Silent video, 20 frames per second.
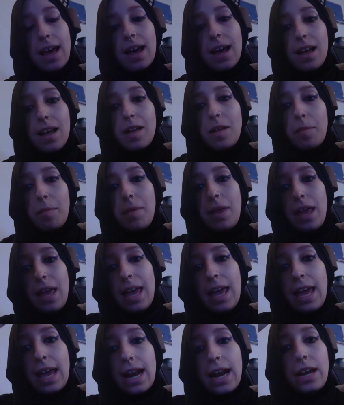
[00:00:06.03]
And
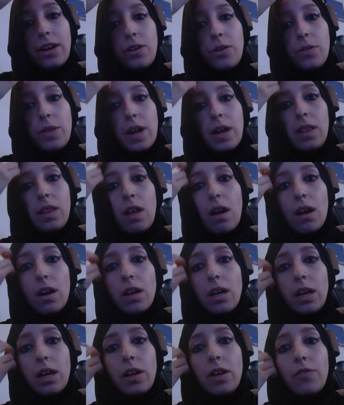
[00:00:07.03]
I know that a
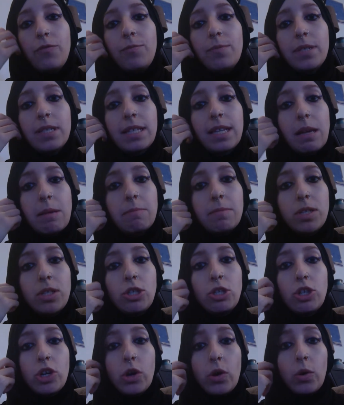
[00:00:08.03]
lot of
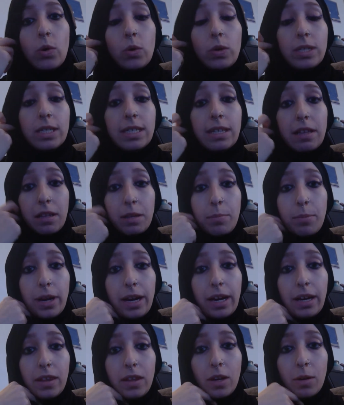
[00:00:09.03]
Muslims don't
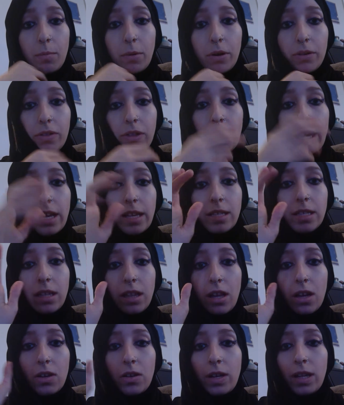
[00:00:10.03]
celebrate their birthdays,
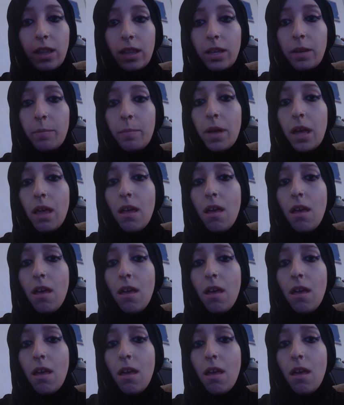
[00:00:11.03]
Allahu alam.